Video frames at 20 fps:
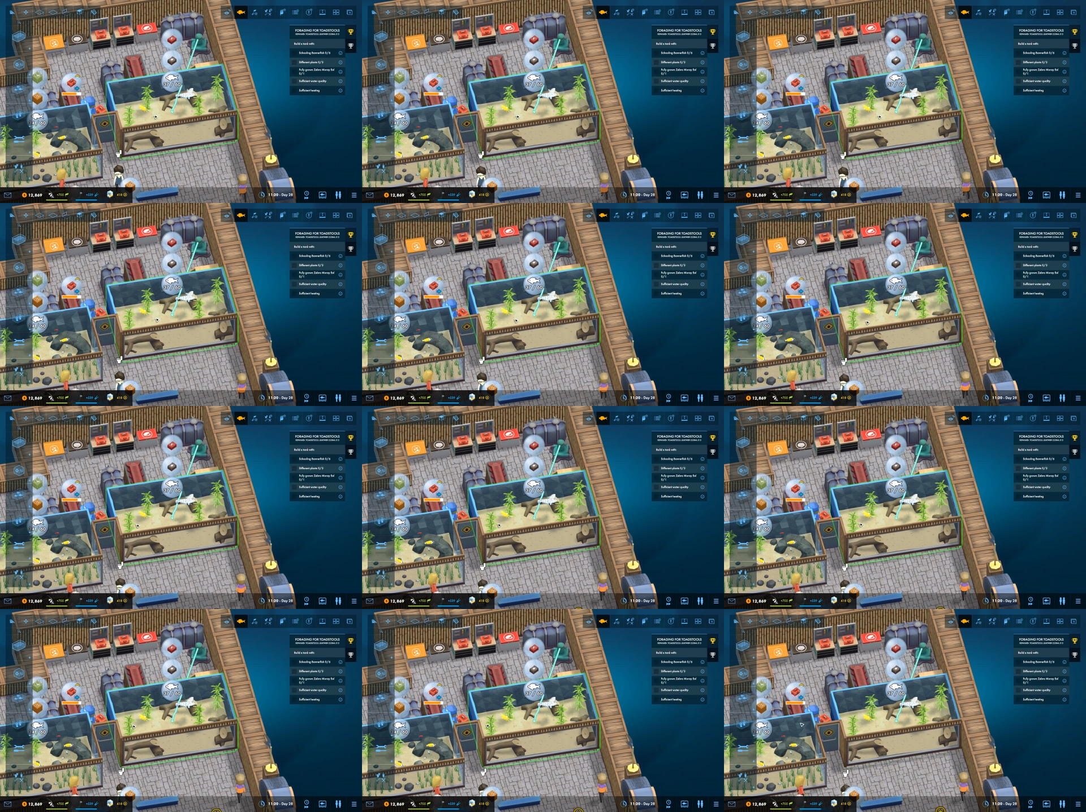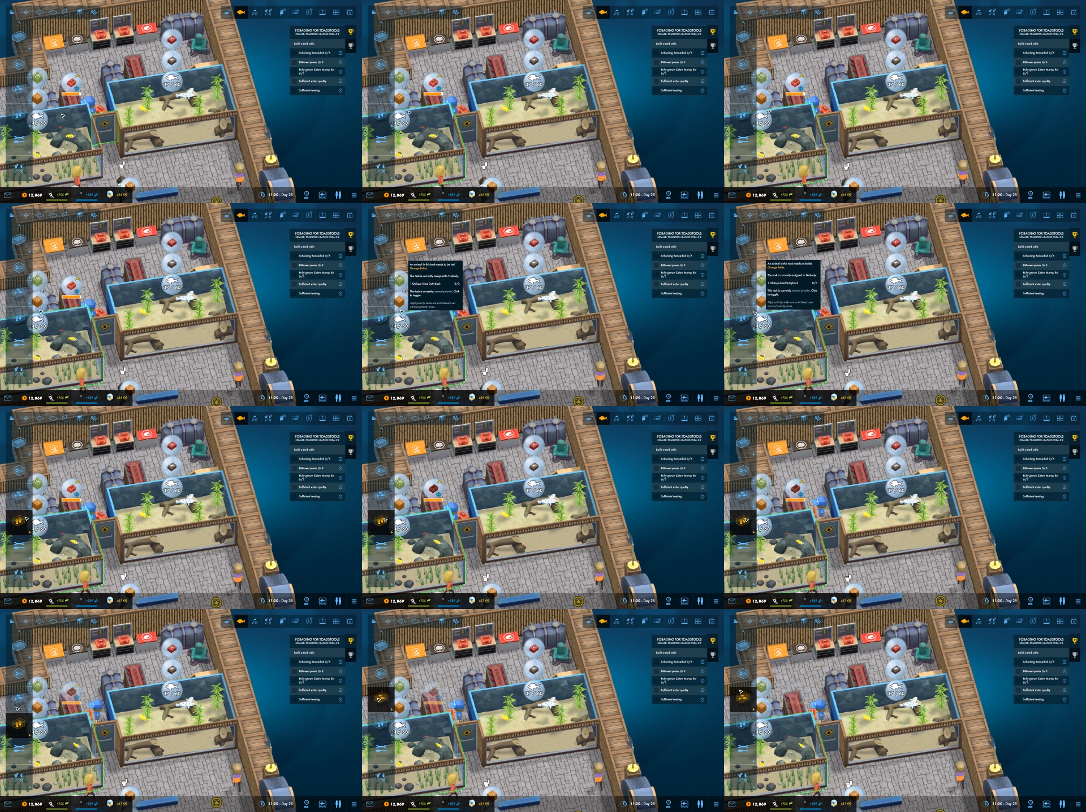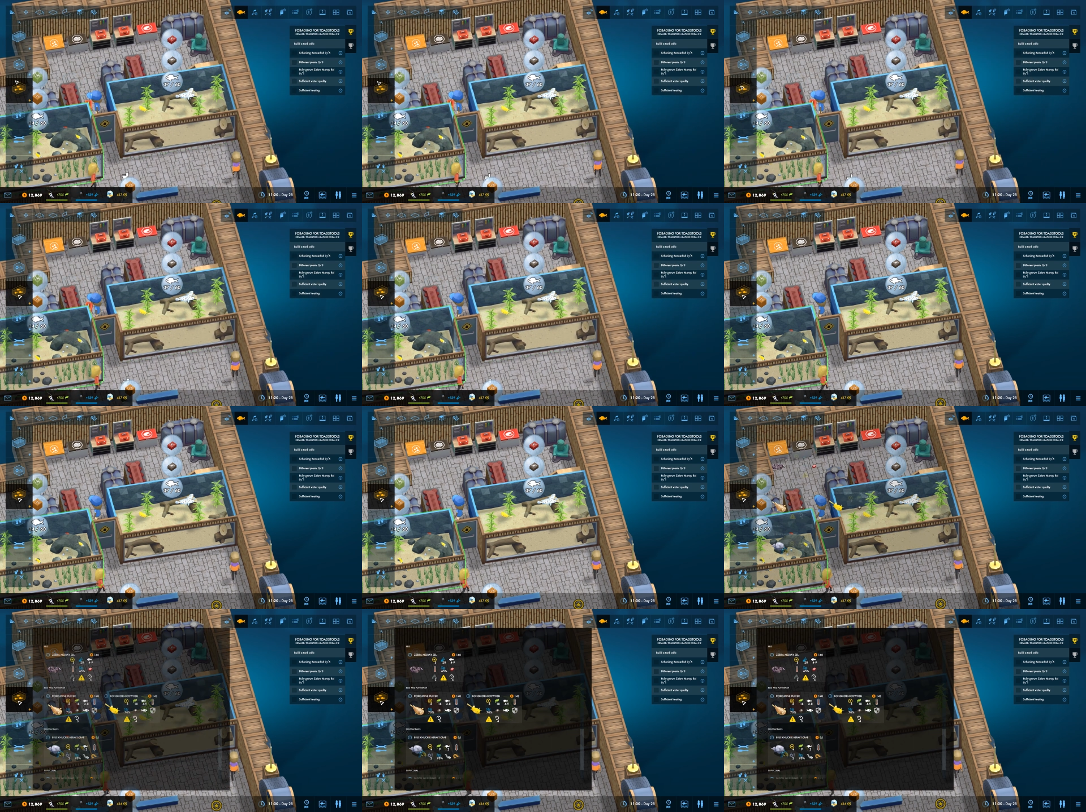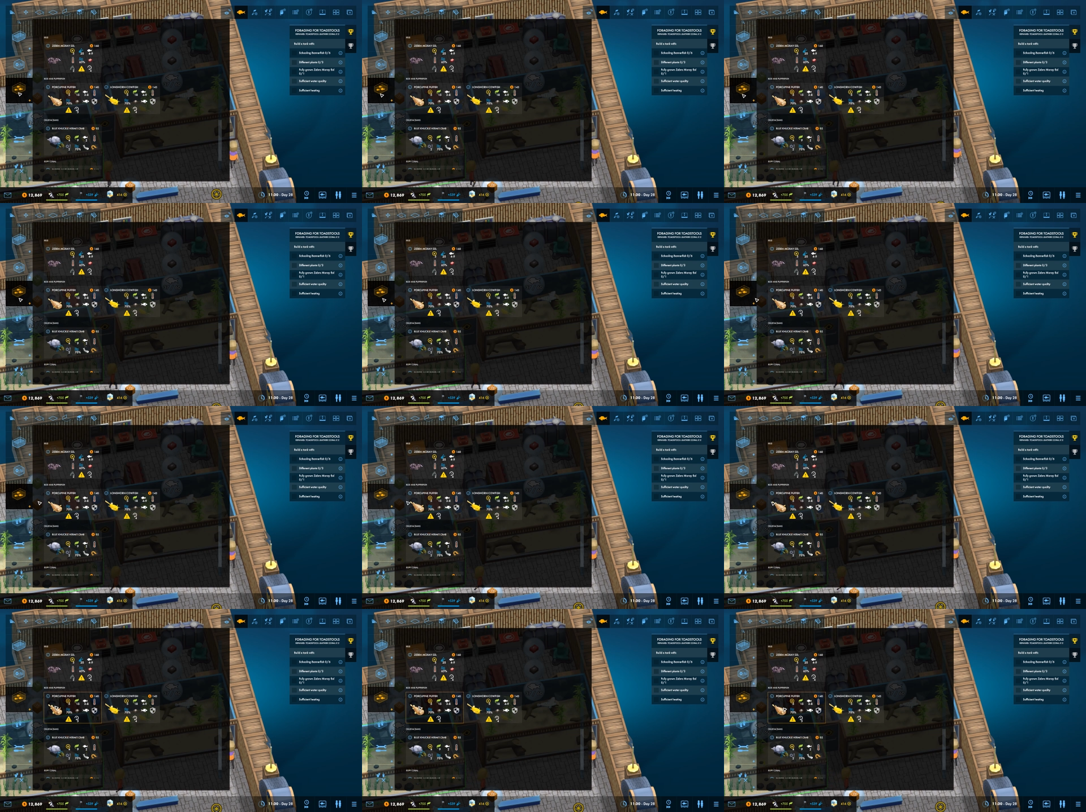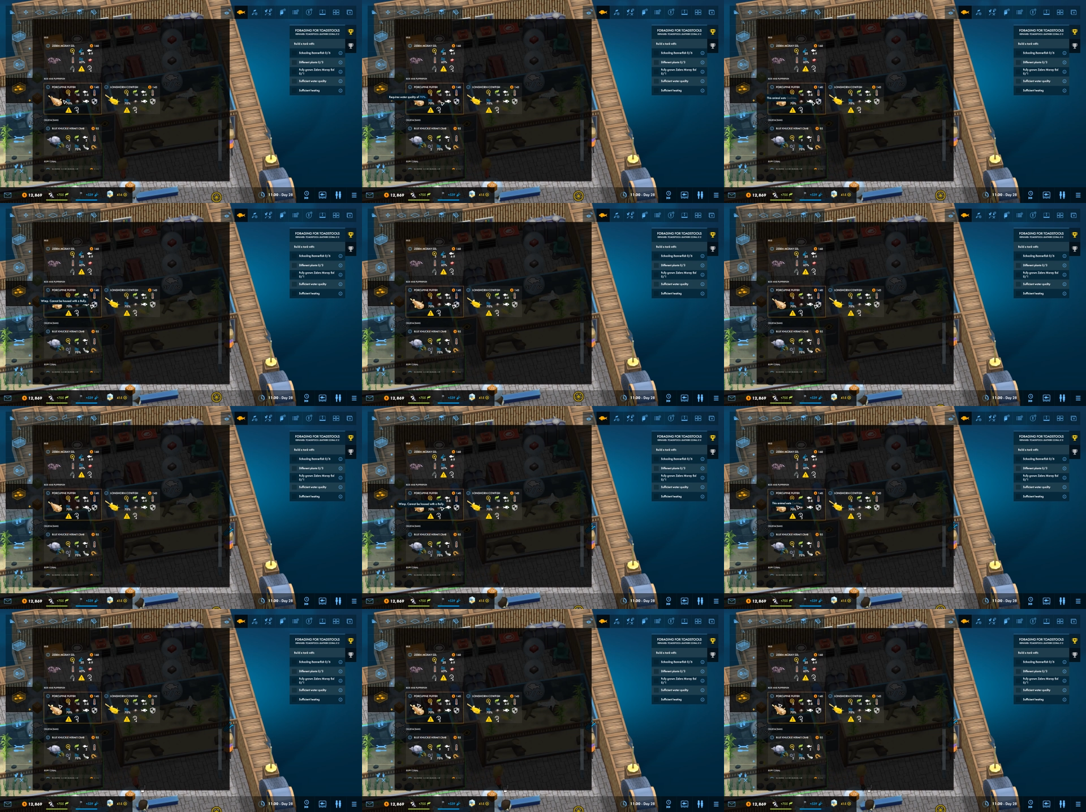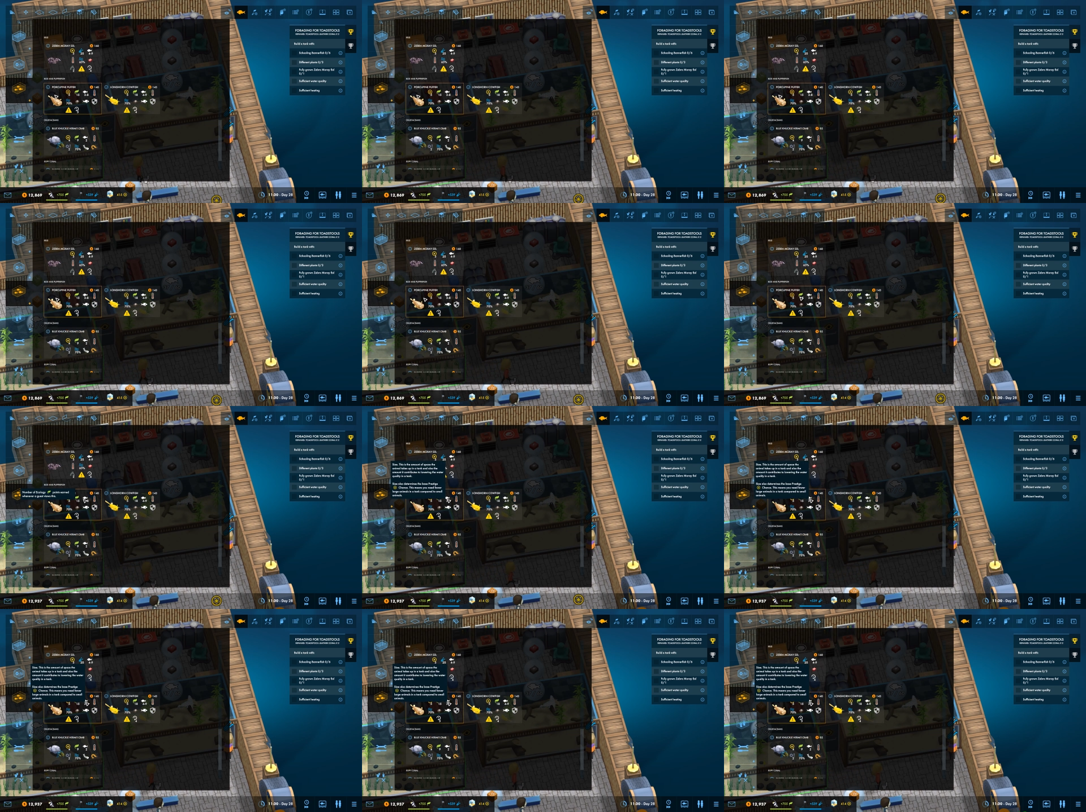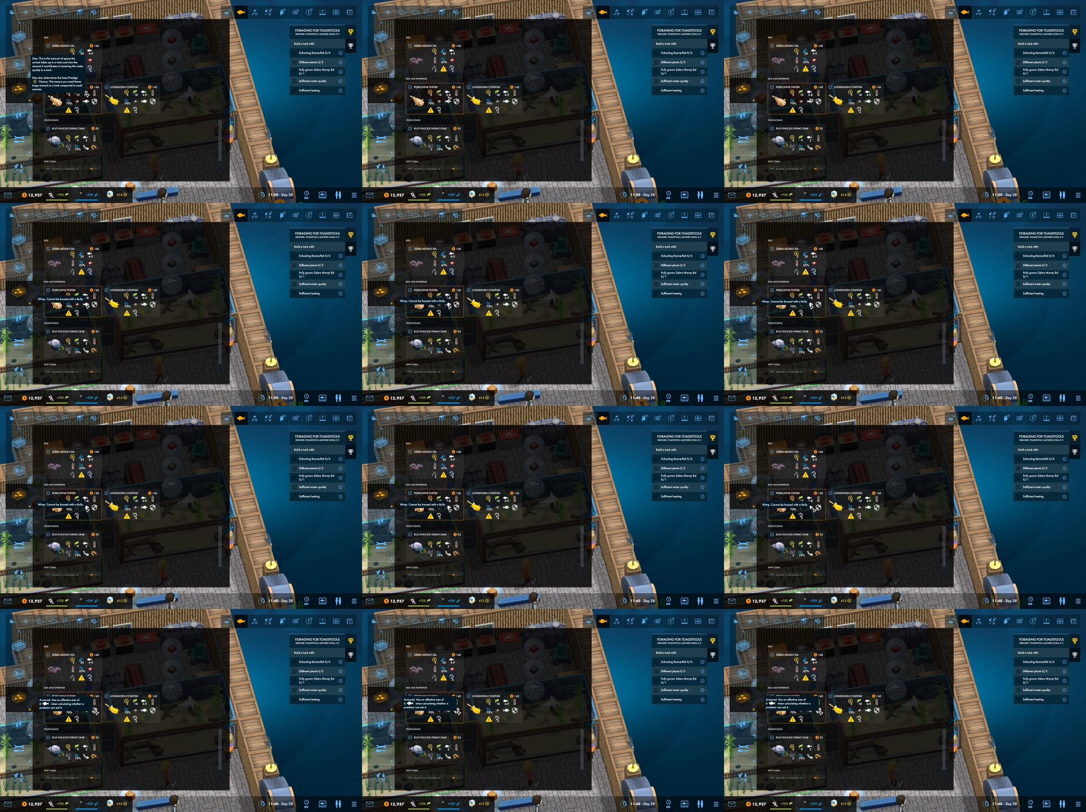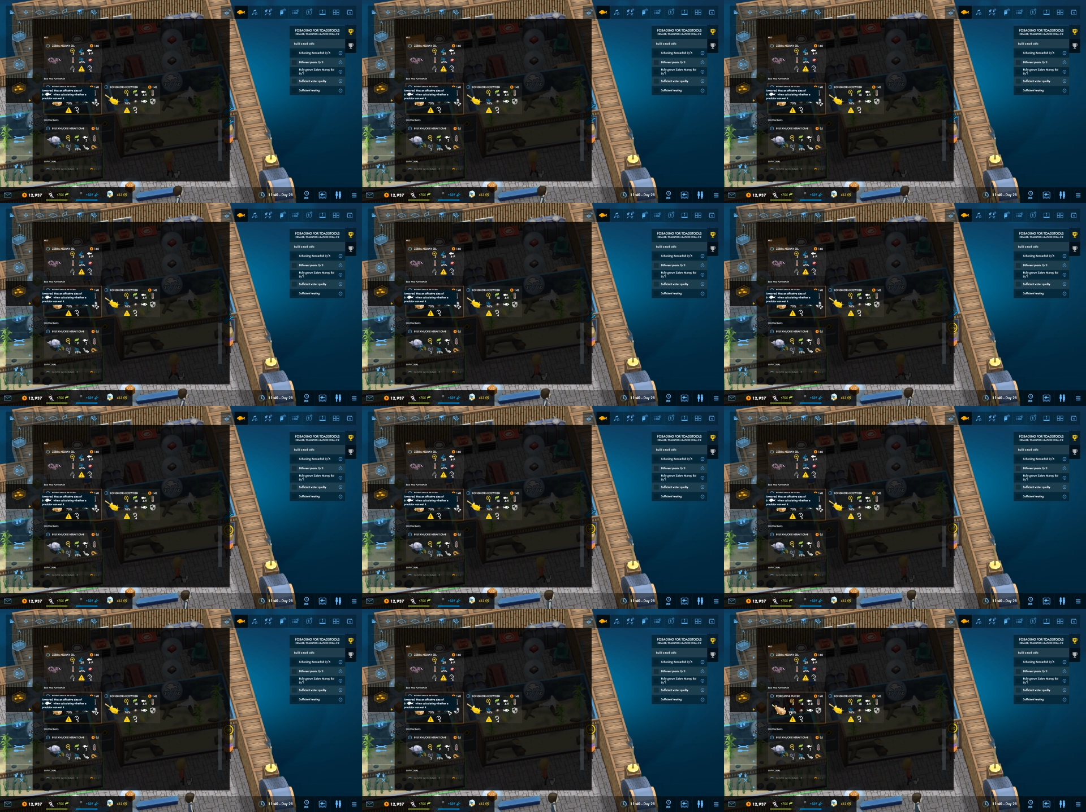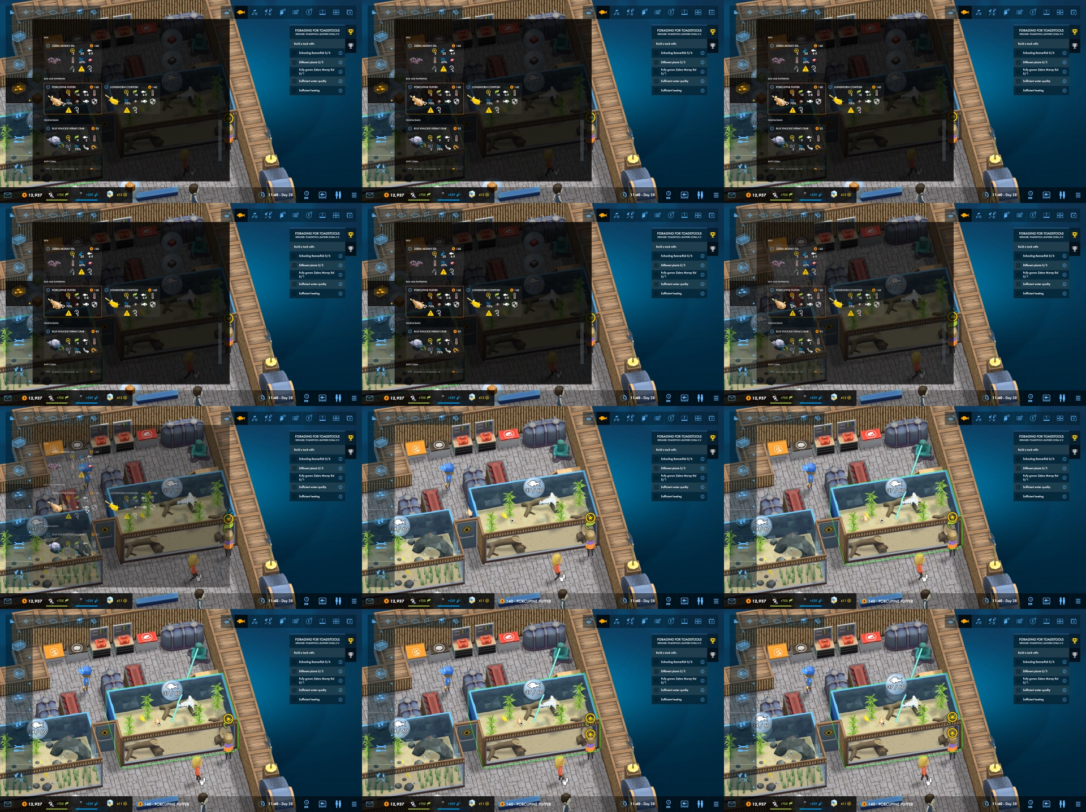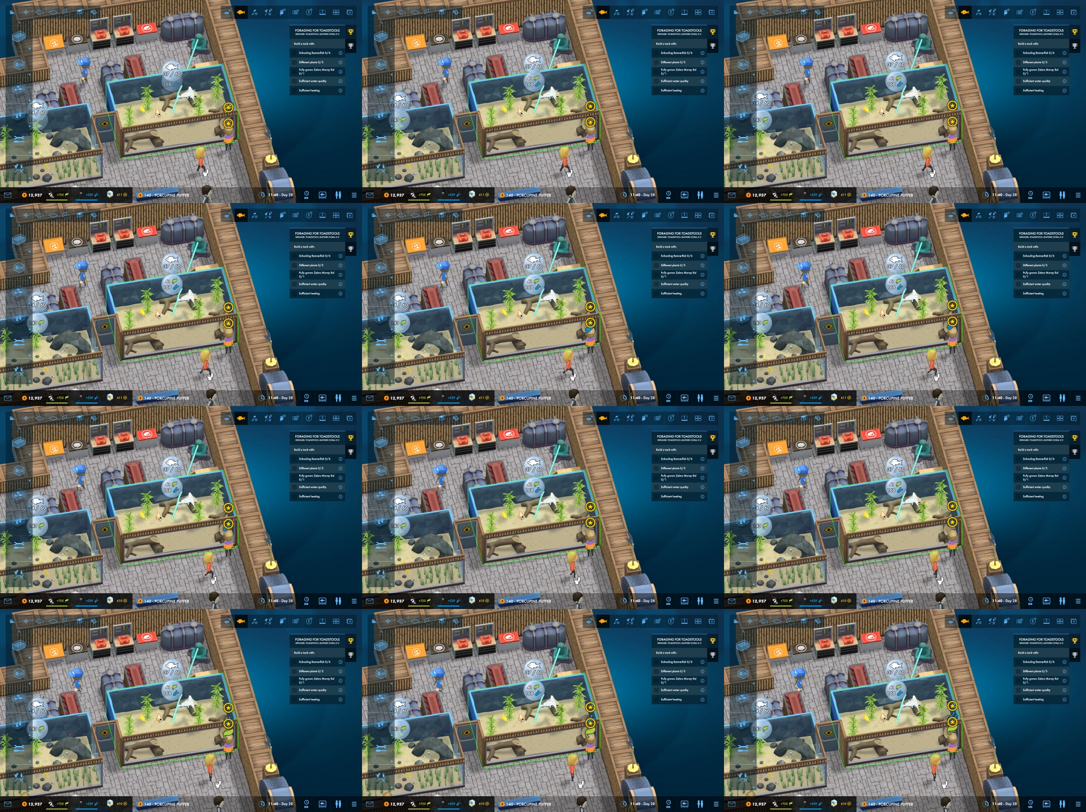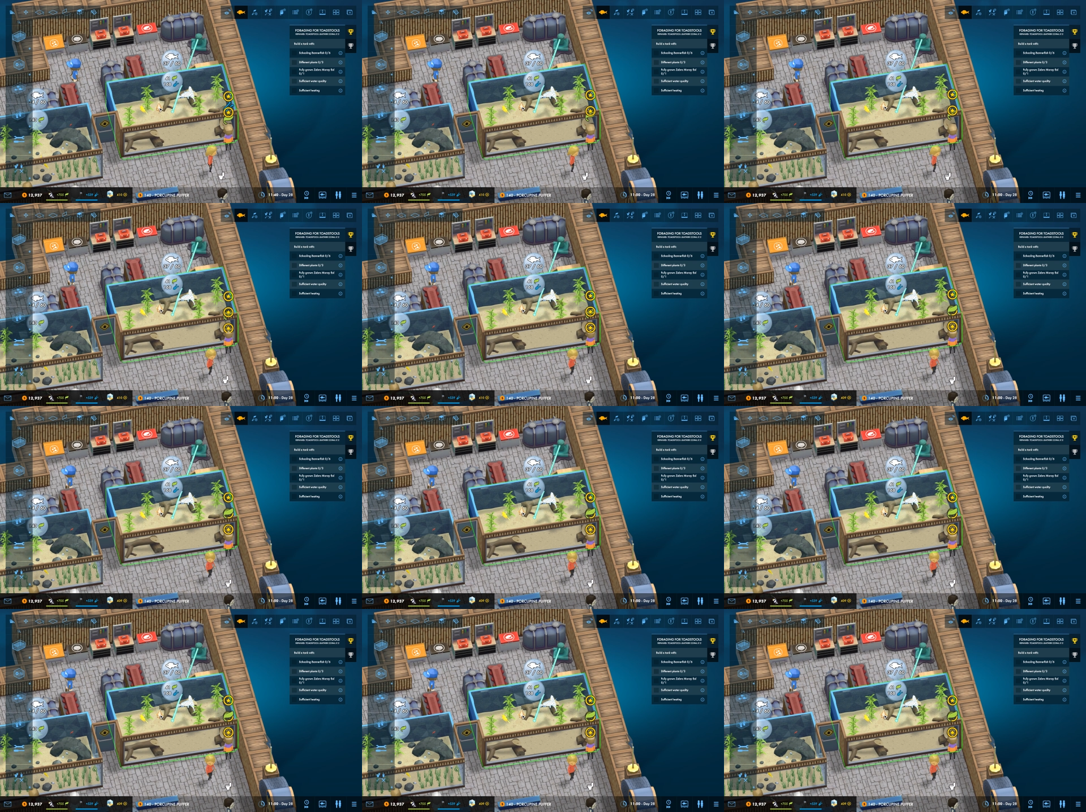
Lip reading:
[unreadable: no face in view]